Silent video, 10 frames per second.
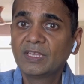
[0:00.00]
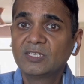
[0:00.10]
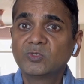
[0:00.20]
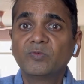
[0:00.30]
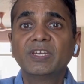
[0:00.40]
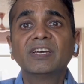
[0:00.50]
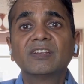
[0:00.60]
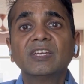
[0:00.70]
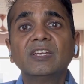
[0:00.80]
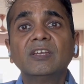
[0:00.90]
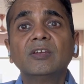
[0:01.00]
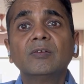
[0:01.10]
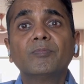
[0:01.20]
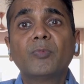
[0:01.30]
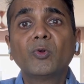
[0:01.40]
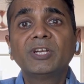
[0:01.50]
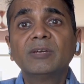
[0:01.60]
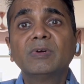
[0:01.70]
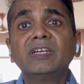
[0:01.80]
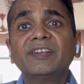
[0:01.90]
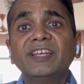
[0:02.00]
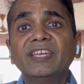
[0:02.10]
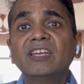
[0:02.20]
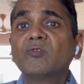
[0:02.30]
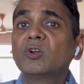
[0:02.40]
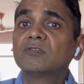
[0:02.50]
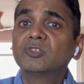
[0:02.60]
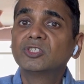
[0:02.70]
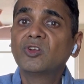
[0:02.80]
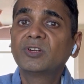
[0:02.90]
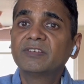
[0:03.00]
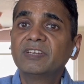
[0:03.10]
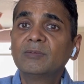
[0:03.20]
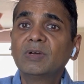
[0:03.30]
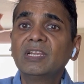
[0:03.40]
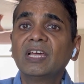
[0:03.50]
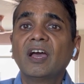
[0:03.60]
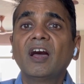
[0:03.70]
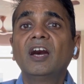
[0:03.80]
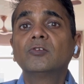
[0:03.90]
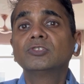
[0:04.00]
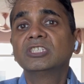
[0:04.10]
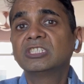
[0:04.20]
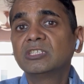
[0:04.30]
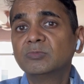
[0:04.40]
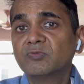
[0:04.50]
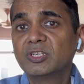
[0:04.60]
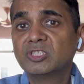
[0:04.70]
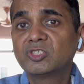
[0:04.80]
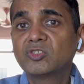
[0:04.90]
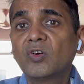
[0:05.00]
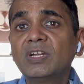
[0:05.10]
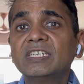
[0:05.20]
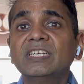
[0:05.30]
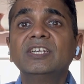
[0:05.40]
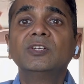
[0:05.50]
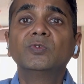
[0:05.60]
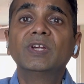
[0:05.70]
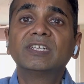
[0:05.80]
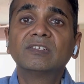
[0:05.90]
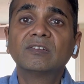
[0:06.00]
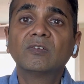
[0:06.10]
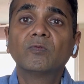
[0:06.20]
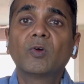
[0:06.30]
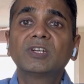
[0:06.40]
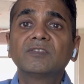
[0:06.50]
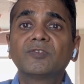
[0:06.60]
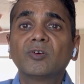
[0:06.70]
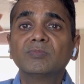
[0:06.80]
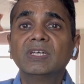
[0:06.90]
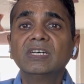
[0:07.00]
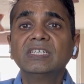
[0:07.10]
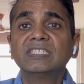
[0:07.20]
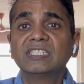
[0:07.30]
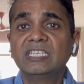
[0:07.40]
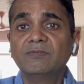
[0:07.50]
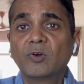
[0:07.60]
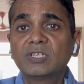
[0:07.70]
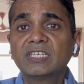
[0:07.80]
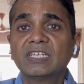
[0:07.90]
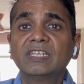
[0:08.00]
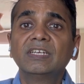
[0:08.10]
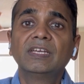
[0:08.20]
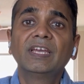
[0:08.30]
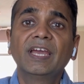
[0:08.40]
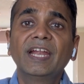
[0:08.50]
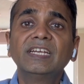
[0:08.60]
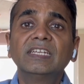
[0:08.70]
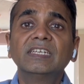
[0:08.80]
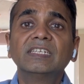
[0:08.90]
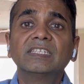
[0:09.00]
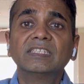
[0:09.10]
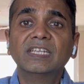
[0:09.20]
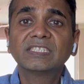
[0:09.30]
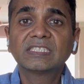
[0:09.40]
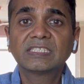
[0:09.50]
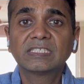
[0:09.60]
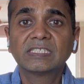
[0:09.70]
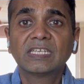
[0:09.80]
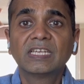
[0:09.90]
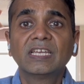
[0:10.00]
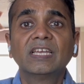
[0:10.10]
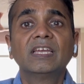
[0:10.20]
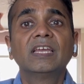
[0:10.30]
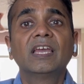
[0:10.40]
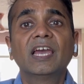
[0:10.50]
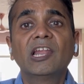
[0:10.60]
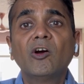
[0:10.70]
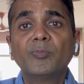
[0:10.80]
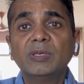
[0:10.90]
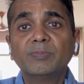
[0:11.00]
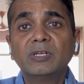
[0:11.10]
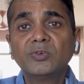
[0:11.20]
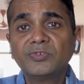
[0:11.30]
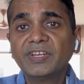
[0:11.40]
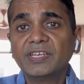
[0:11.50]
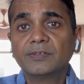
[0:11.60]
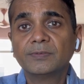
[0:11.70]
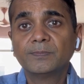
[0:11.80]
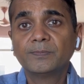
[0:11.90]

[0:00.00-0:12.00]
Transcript: So where potable drinking water was not available, RO systems were installed to get water from the seawater and thus allow people to drink.